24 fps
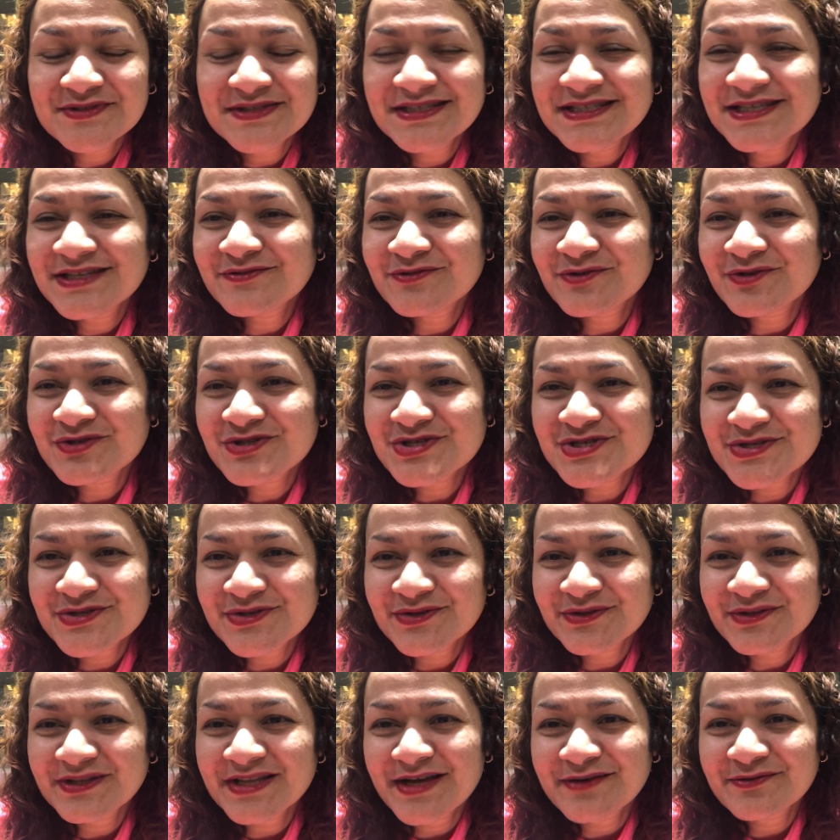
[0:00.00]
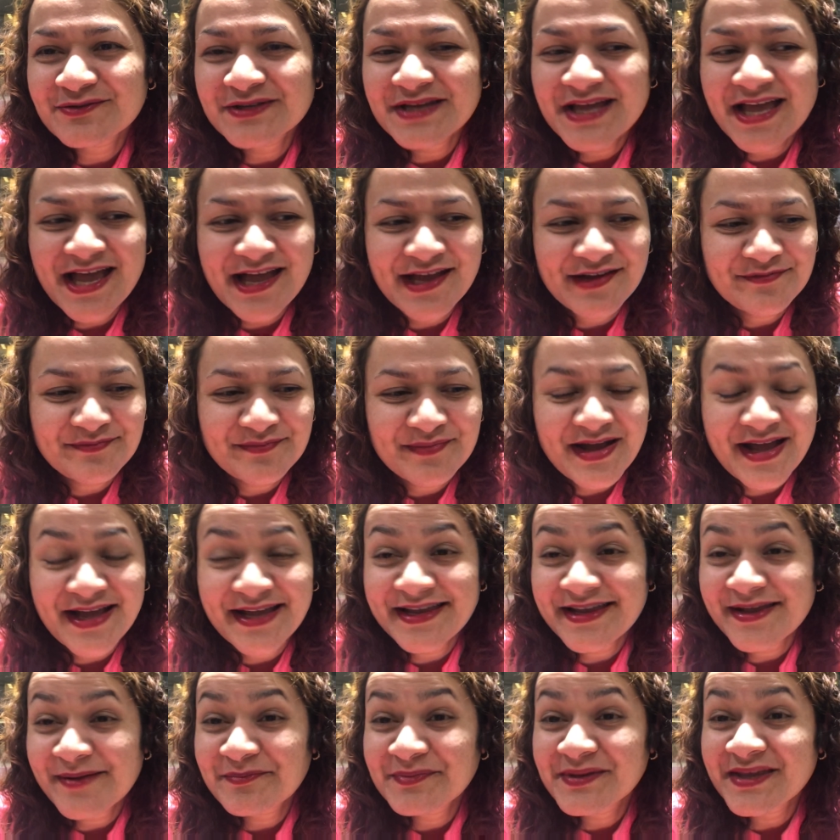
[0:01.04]
the devotional I would have
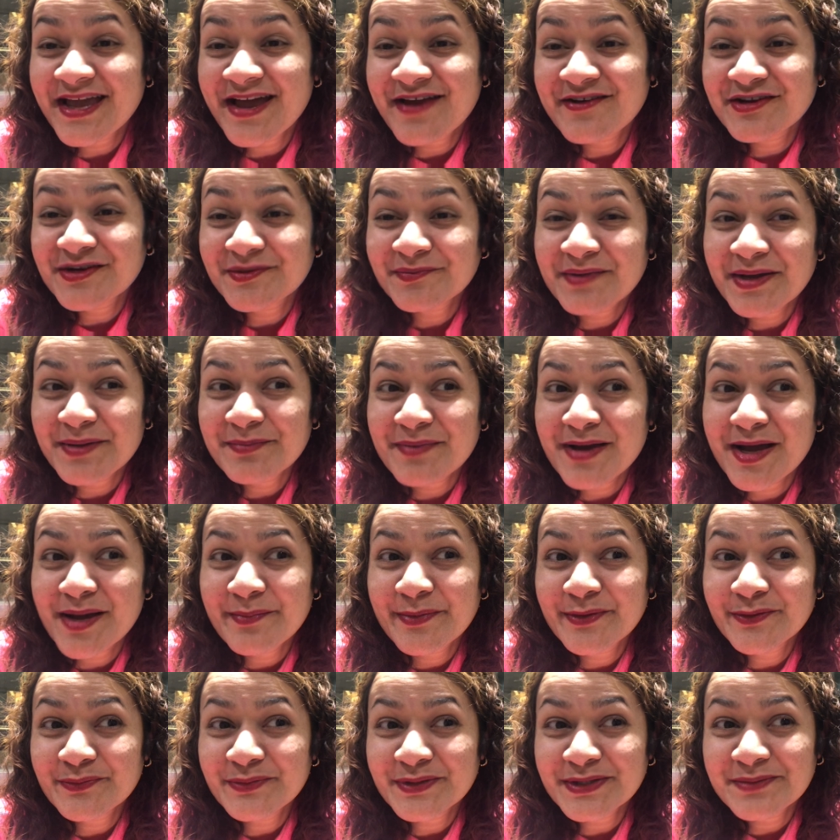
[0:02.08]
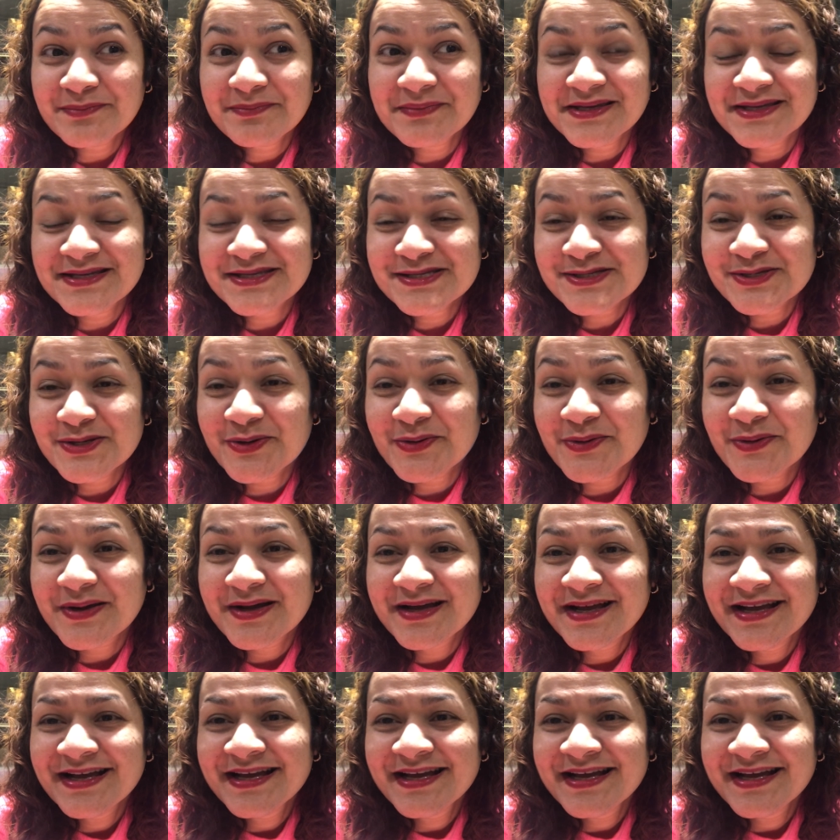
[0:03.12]
I come carrying my Bible with me so